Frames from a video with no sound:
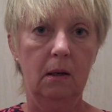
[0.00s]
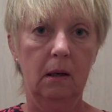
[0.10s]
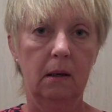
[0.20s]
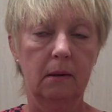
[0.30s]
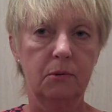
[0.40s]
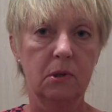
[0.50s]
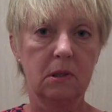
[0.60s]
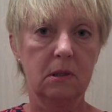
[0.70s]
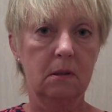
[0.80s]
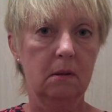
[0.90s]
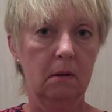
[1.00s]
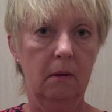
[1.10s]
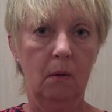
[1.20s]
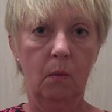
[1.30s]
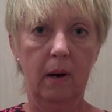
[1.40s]
uh, just
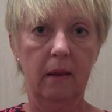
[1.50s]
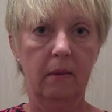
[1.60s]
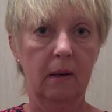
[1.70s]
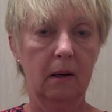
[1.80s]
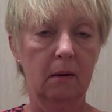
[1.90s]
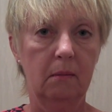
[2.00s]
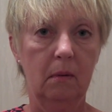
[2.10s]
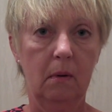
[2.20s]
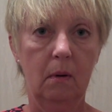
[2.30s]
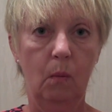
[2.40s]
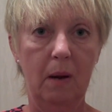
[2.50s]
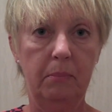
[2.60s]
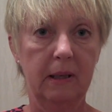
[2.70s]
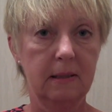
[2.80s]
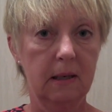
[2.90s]
the way the white
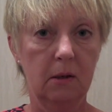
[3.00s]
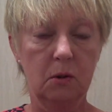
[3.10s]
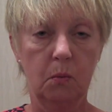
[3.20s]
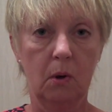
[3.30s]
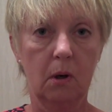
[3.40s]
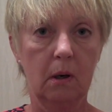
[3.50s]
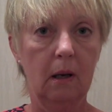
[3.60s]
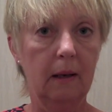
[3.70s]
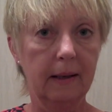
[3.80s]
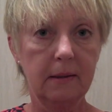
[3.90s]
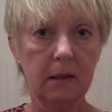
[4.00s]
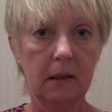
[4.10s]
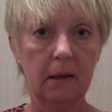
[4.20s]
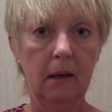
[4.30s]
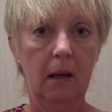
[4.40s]
blood cells were
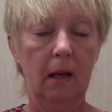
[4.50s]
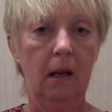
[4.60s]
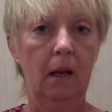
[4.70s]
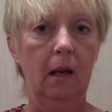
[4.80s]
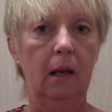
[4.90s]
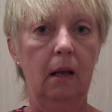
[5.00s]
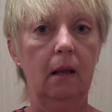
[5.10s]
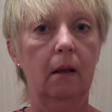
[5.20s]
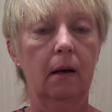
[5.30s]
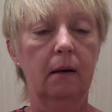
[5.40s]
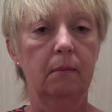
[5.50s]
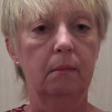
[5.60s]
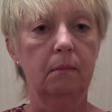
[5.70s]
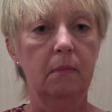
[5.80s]
collected, um,